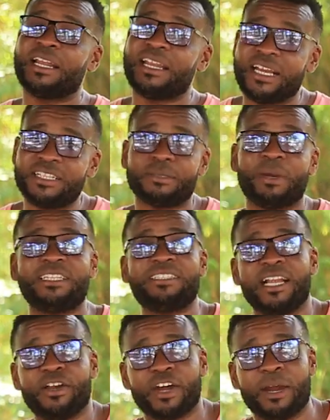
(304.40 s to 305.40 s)
a link to my
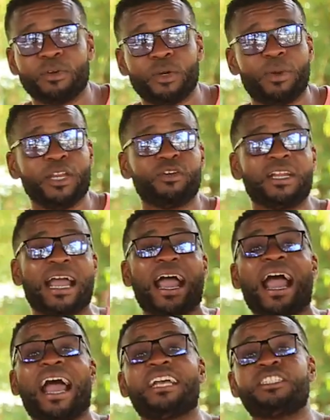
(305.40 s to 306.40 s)
Telegram group and you can
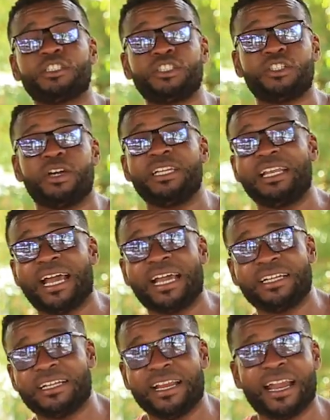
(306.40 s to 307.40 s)
ask to join the
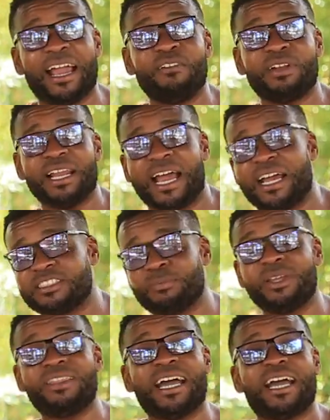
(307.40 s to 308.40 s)
live, live class.
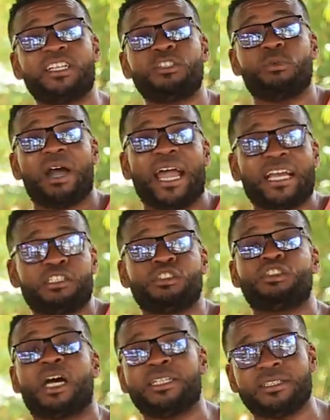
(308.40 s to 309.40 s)
But that is why I
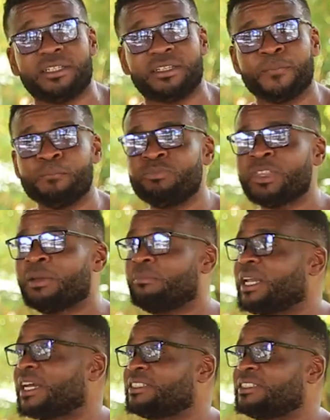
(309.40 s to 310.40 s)
started it.
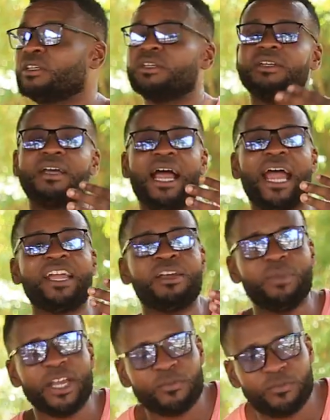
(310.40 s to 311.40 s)
Because I
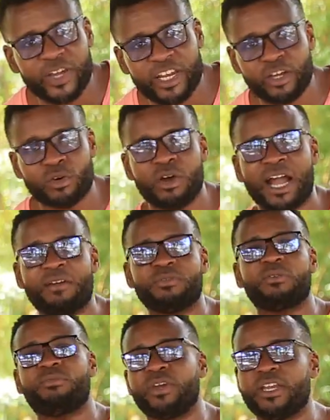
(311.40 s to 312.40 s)
could make video
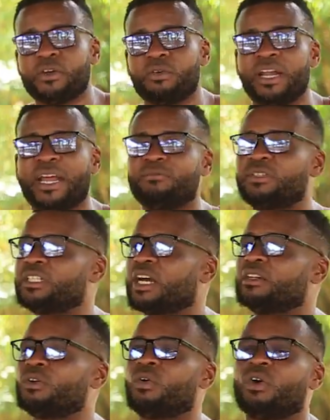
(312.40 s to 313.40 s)
after video and I've
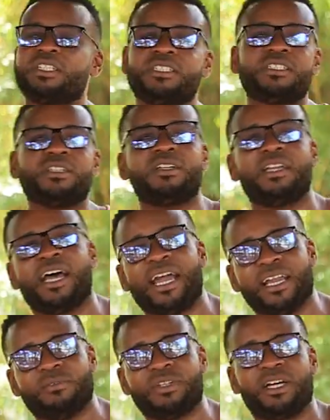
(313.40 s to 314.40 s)
done courses
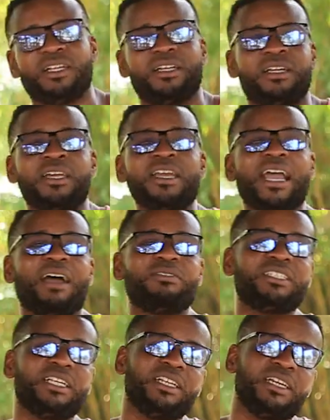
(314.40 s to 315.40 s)
online. I've done, I've
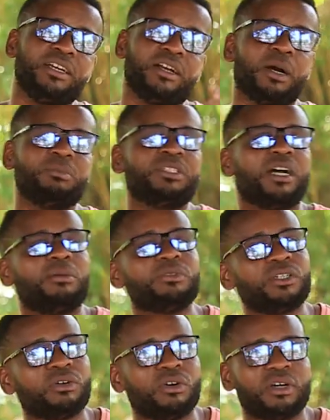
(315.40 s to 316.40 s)
seen Ecom
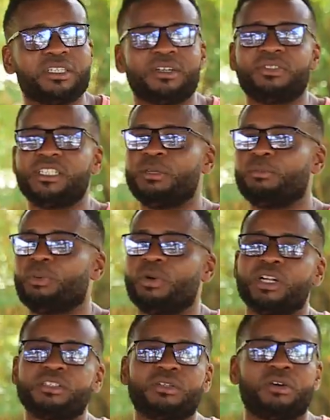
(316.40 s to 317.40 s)
Tom's course. I've seen
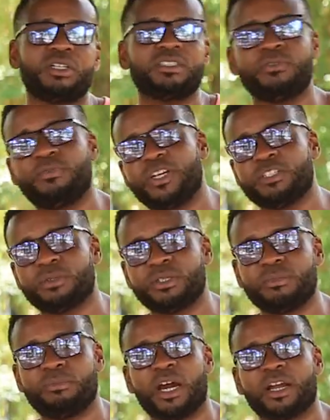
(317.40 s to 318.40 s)
Paul's course on Facebook
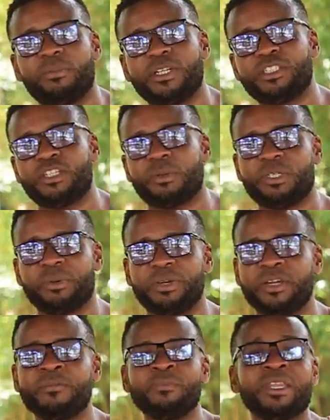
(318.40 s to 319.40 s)
Marketplace Dropshipping.